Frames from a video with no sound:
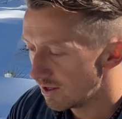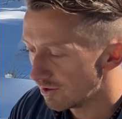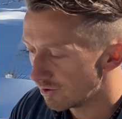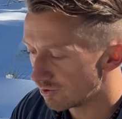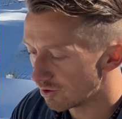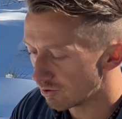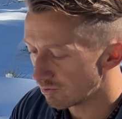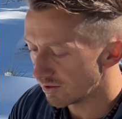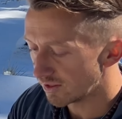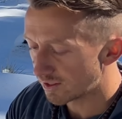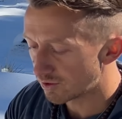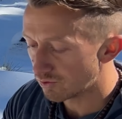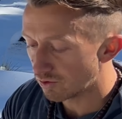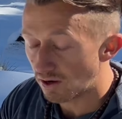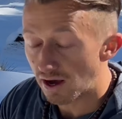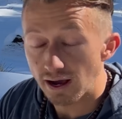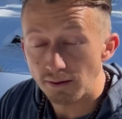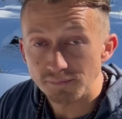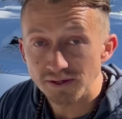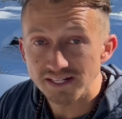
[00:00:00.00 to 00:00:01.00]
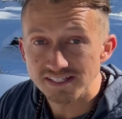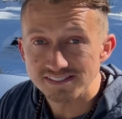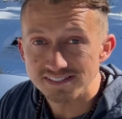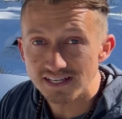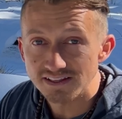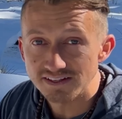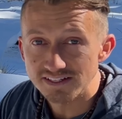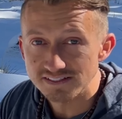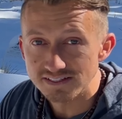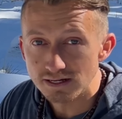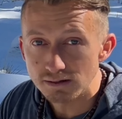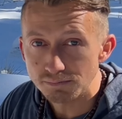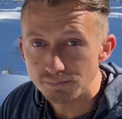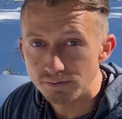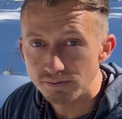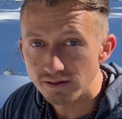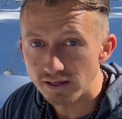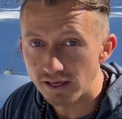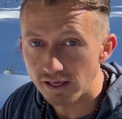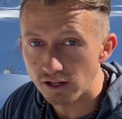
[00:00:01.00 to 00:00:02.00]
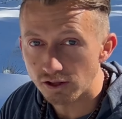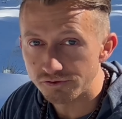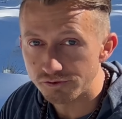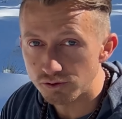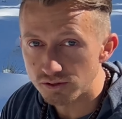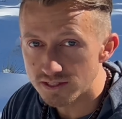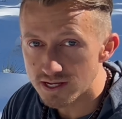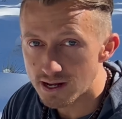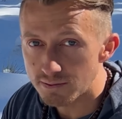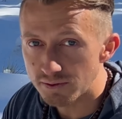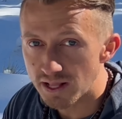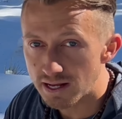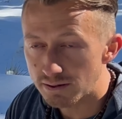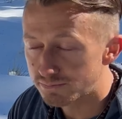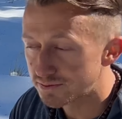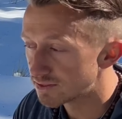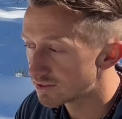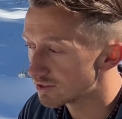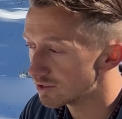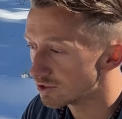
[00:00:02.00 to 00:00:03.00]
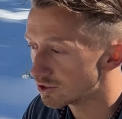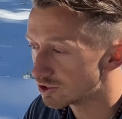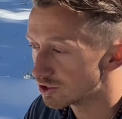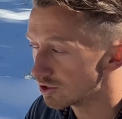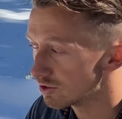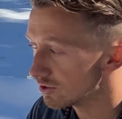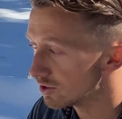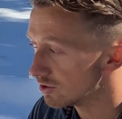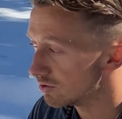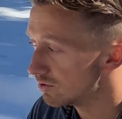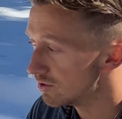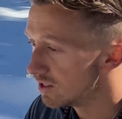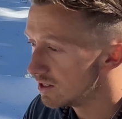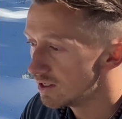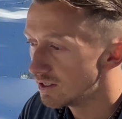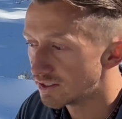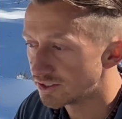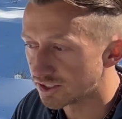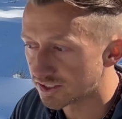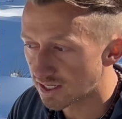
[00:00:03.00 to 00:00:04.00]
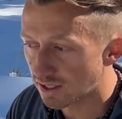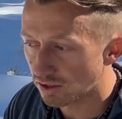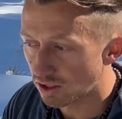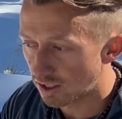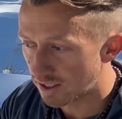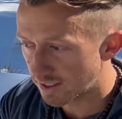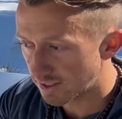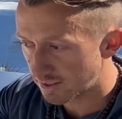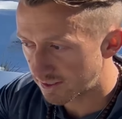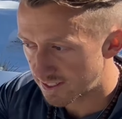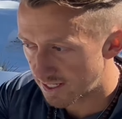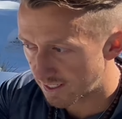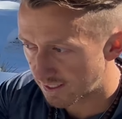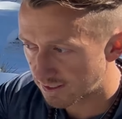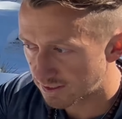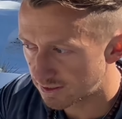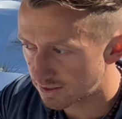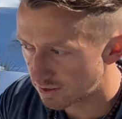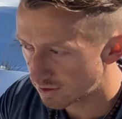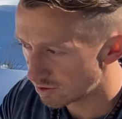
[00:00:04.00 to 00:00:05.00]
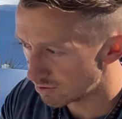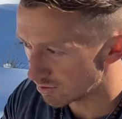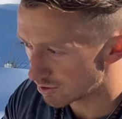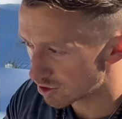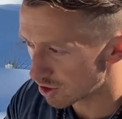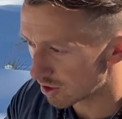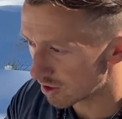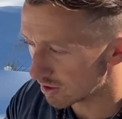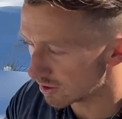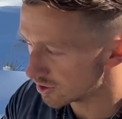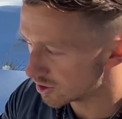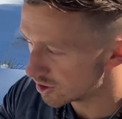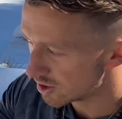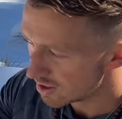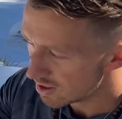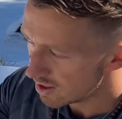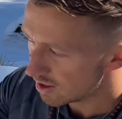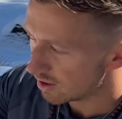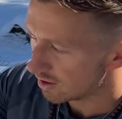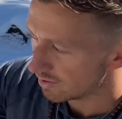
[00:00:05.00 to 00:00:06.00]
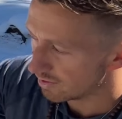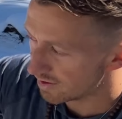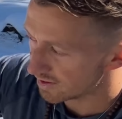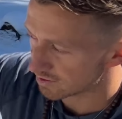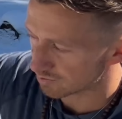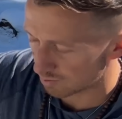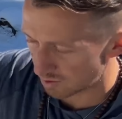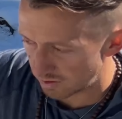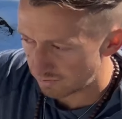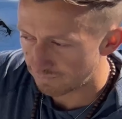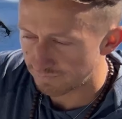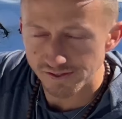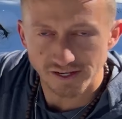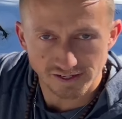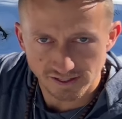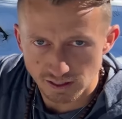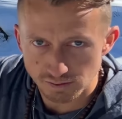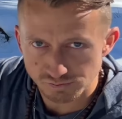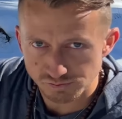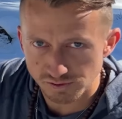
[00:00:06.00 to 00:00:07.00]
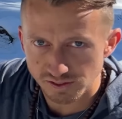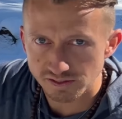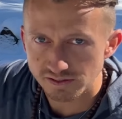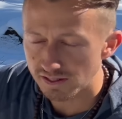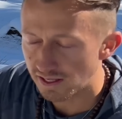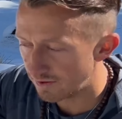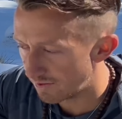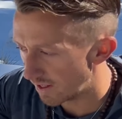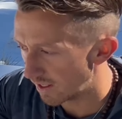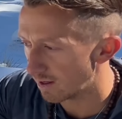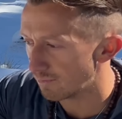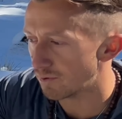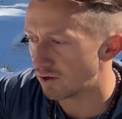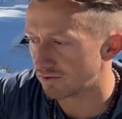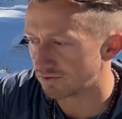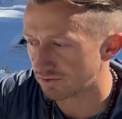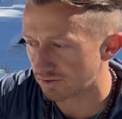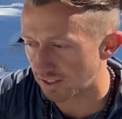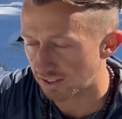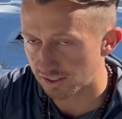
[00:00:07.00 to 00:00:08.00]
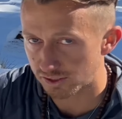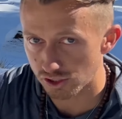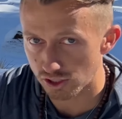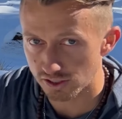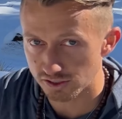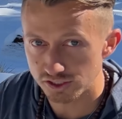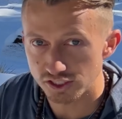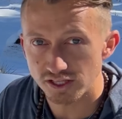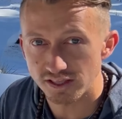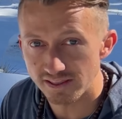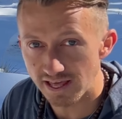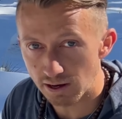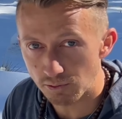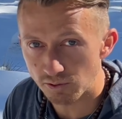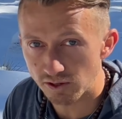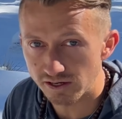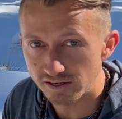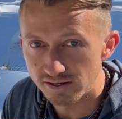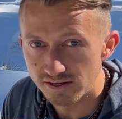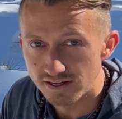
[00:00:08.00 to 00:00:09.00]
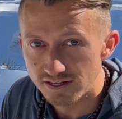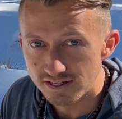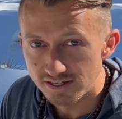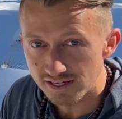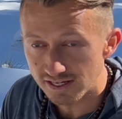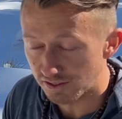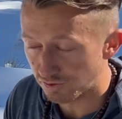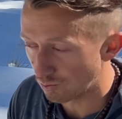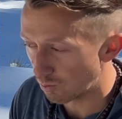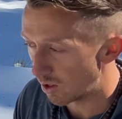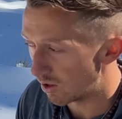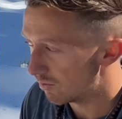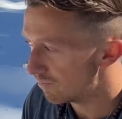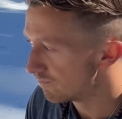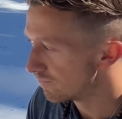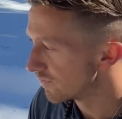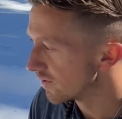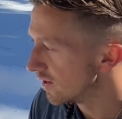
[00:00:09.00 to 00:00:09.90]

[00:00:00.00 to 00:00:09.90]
So really cool. I'm gonna set these up and I'll do a time lapse to show you just how long it takes to charge this one that it comes with. And then I'm also gonna charge that one as well.